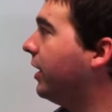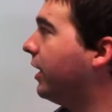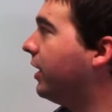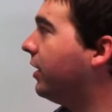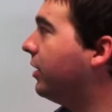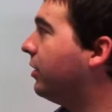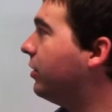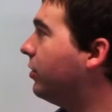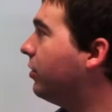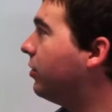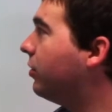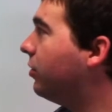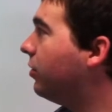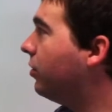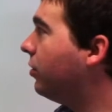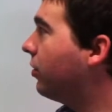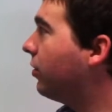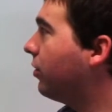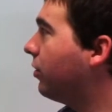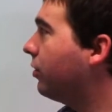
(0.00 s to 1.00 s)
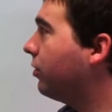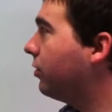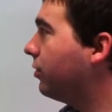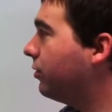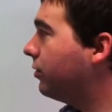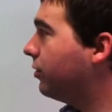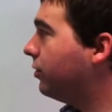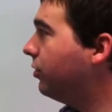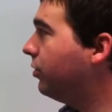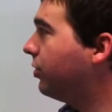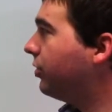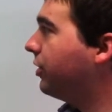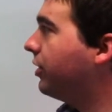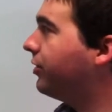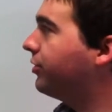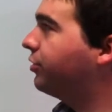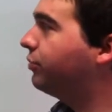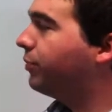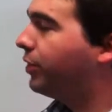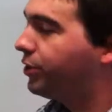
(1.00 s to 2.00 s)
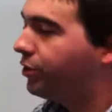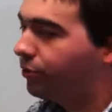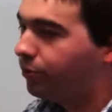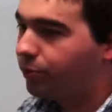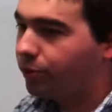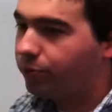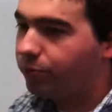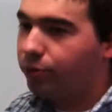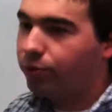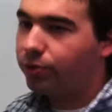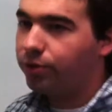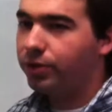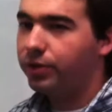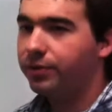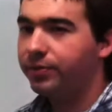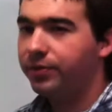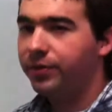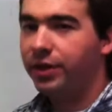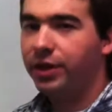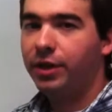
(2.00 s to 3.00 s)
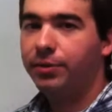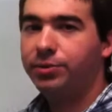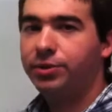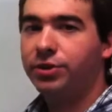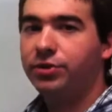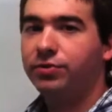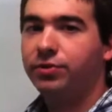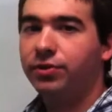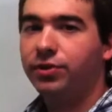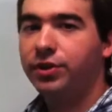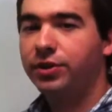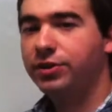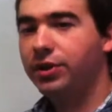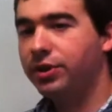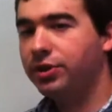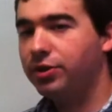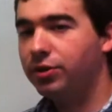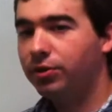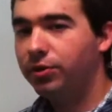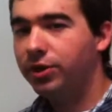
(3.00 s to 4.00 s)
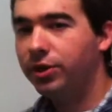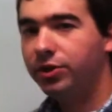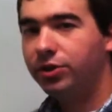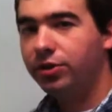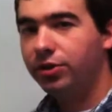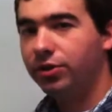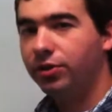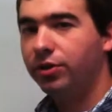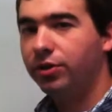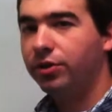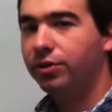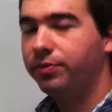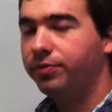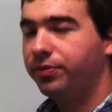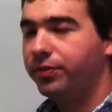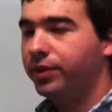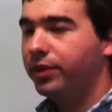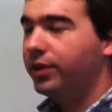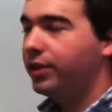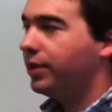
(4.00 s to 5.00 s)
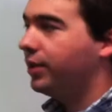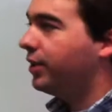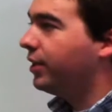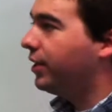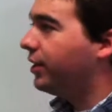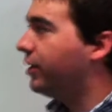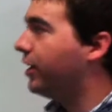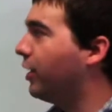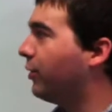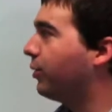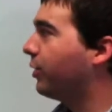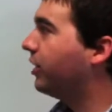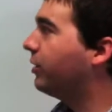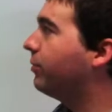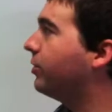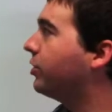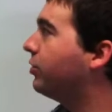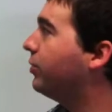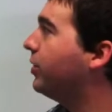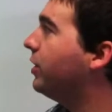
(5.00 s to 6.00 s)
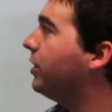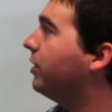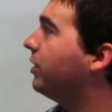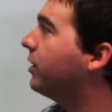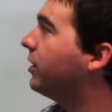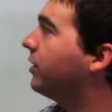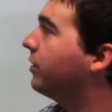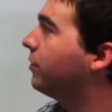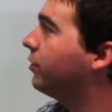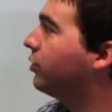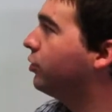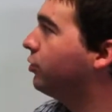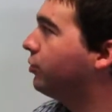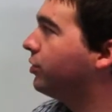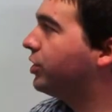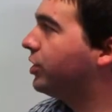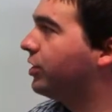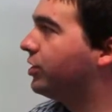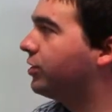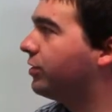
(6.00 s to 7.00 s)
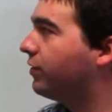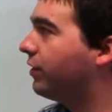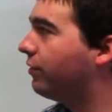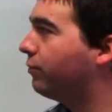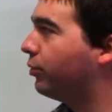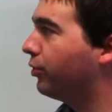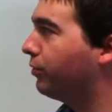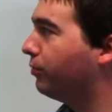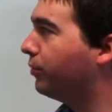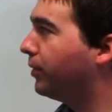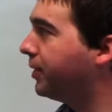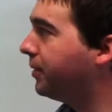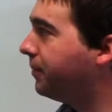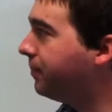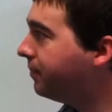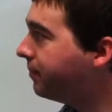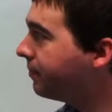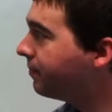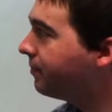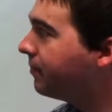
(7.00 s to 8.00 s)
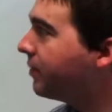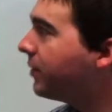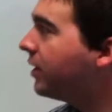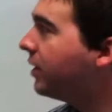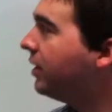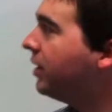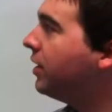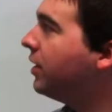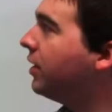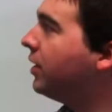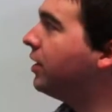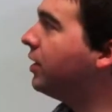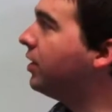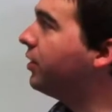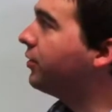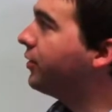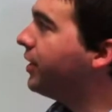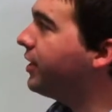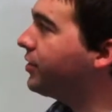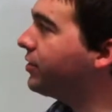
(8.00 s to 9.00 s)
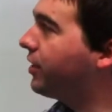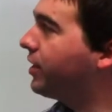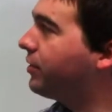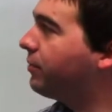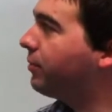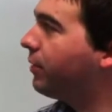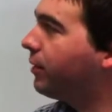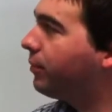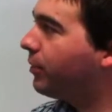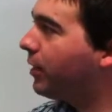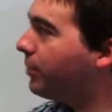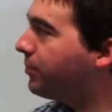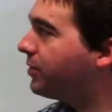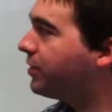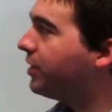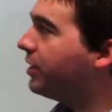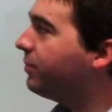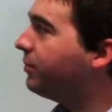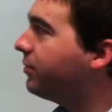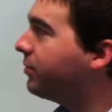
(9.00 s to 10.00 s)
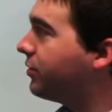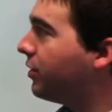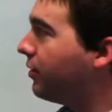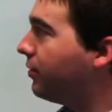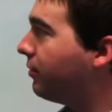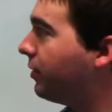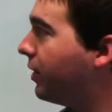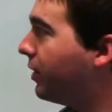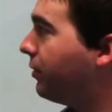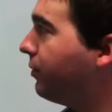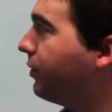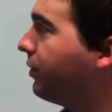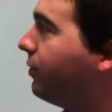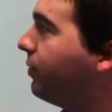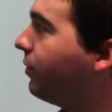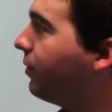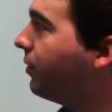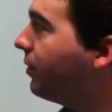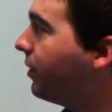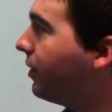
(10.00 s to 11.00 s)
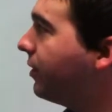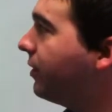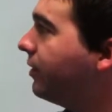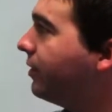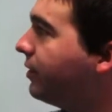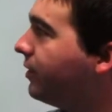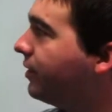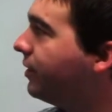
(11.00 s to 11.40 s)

and they're usually also bundled with more options for things like storage or networking between the virtual machines, so you have more than one. Okay, so that about wraps it up. So I've gone over the 4